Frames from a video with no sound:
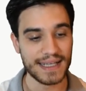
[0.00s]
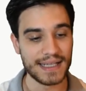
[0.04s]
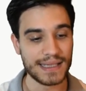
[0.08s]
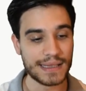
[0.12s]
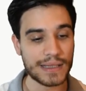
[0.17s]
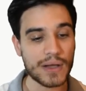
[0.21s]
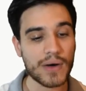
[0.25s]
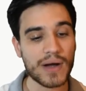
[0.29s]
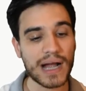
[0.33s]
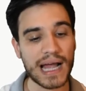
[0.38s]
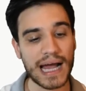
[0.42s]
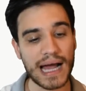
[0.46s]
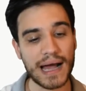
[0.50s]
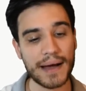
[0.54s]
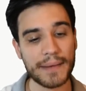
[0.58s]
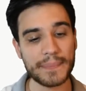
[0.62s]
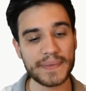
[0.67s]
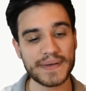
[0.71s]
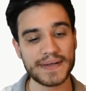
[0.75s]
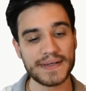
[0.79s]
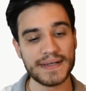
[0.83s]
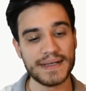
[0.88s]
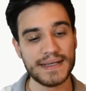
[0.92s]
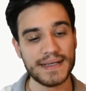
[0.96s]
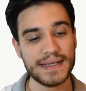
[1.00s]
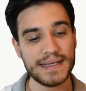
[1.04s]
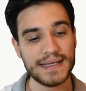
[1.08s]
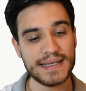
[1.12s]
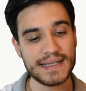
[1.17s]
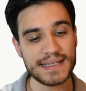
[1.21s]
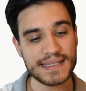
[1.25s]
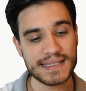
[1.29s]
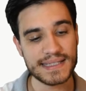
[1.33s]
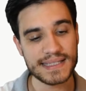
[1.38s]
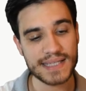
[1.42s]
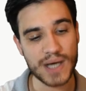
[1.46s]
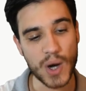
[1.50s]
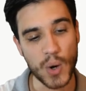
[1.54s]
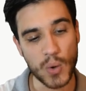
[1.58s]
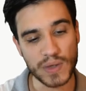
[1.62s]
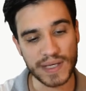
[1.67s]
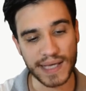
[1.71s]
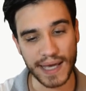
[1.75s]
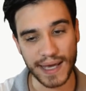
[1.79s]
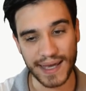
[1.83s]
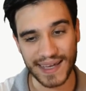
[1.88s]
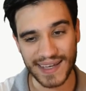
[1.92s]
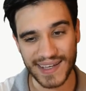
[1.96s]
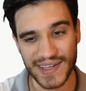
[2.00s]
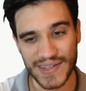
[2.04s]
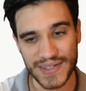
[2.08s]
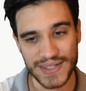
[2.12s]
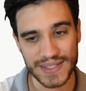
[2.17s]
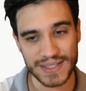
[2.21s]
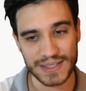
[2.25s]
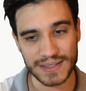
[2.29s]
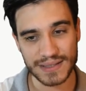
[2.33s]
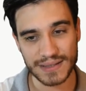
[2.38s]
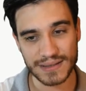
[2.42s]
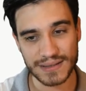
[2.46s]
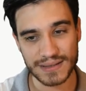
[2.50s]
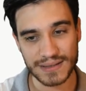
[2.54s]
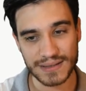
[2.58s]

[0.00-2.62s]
Lock up is okay-ish.